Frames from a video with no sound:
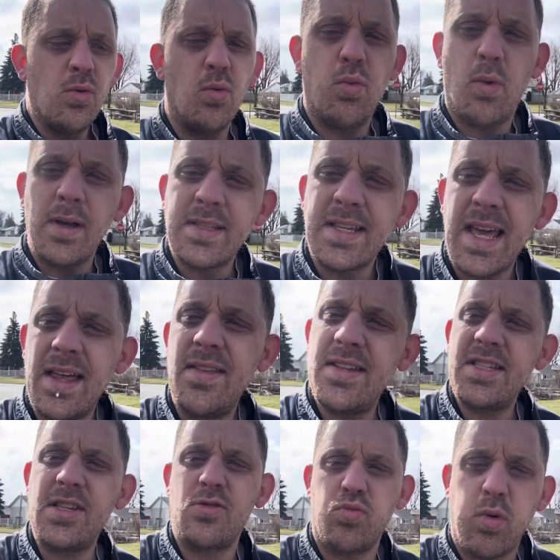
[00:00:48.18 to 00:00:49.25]
Once again,
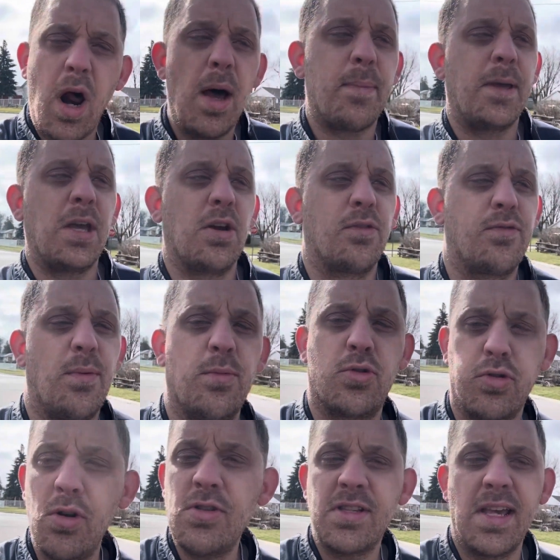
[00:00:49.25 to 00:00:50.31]
this is Rob here from
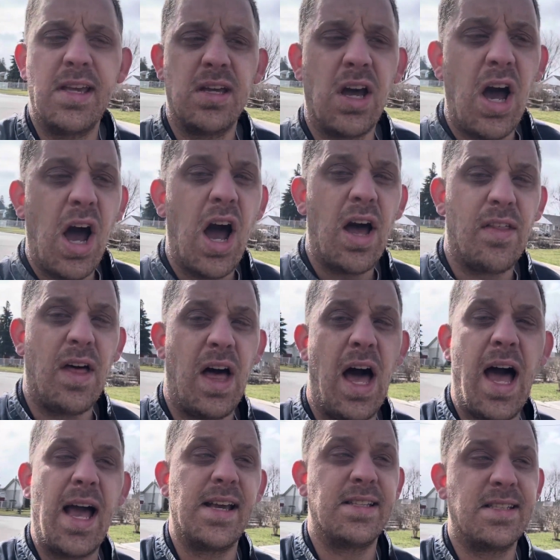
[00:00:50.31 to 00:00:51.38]
Cruising on the
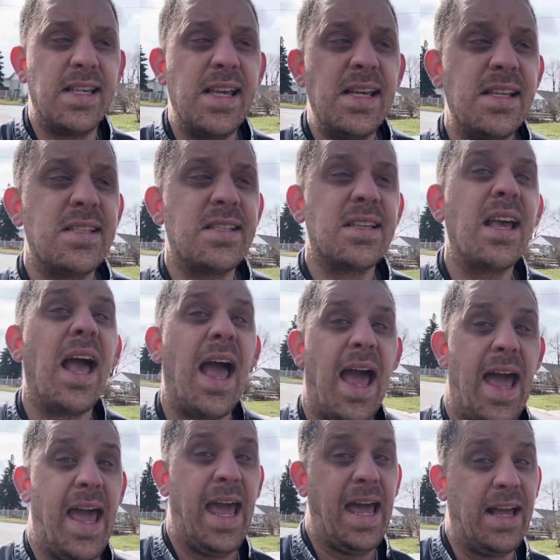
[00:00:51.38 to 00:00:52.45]
High Seas
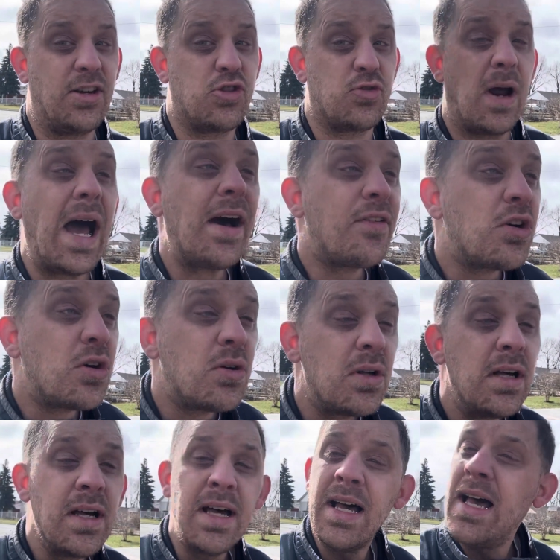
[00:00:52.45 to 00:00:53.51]
and Travel.
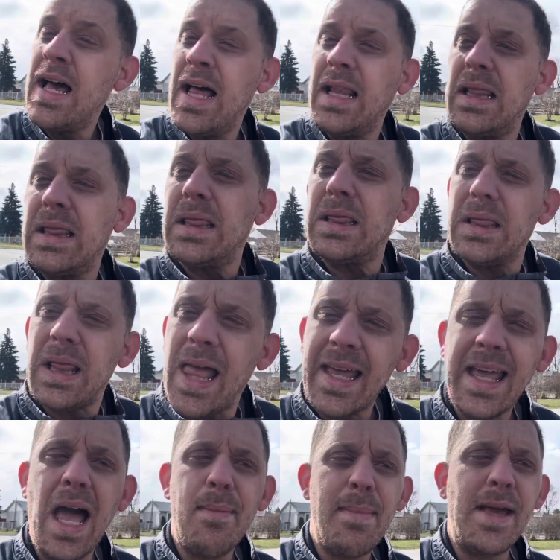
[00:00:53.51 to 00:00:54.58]

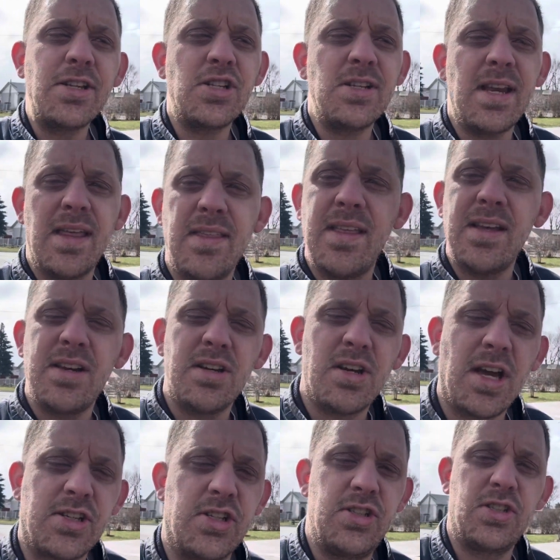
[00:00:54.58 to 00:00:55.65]
Like I mentioned in the
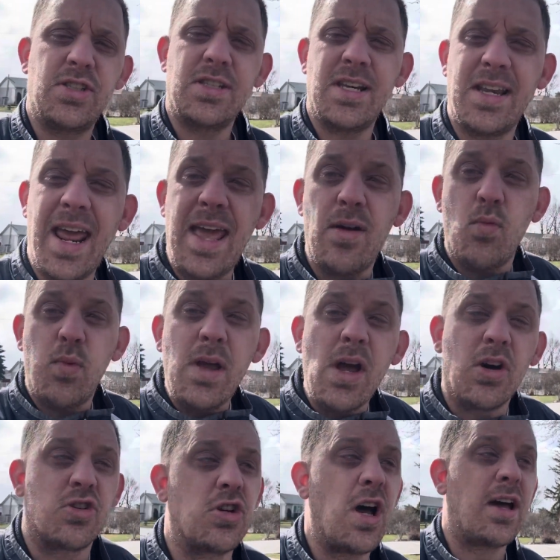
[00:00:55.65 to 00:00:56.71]
introductions, today we
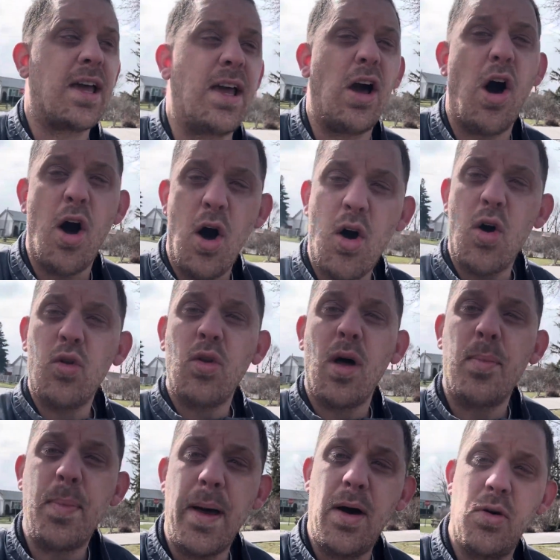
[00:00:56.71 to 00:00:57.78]
are talking all
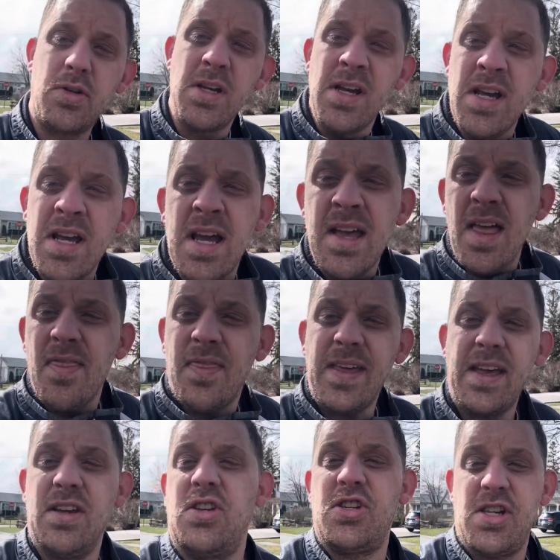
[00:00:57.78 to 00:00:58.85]
about
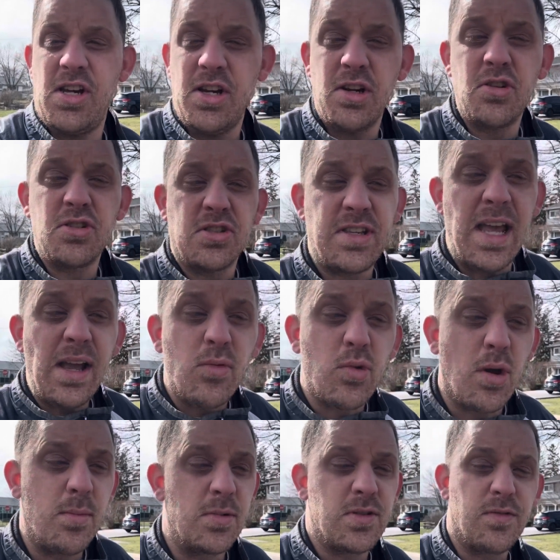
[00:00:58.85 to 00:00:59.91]
the interior
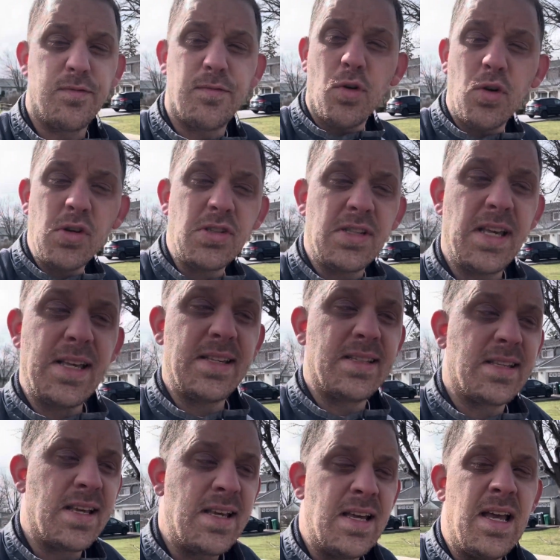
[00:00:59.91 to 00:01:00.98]
staterooms
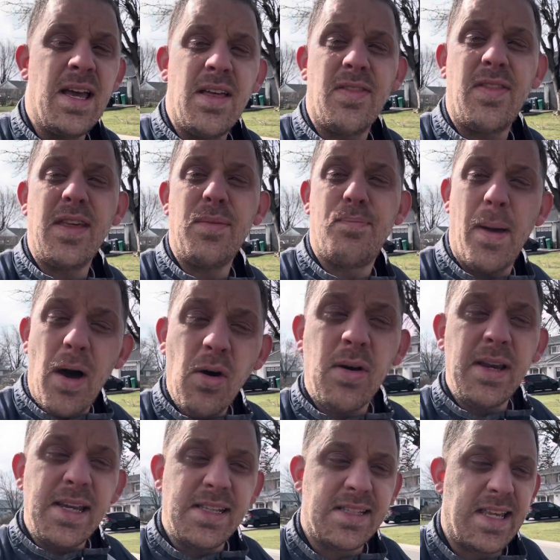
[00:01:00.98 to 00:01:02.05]
versus the
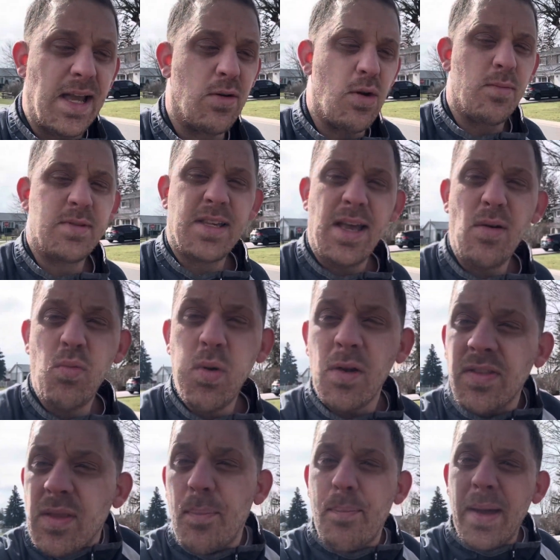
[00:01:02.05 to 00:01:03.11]
balcony staterooms and
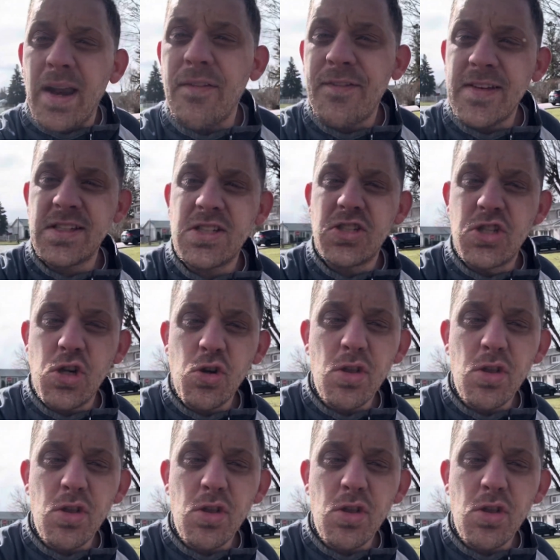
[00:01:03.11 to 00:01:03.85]
what the benefits to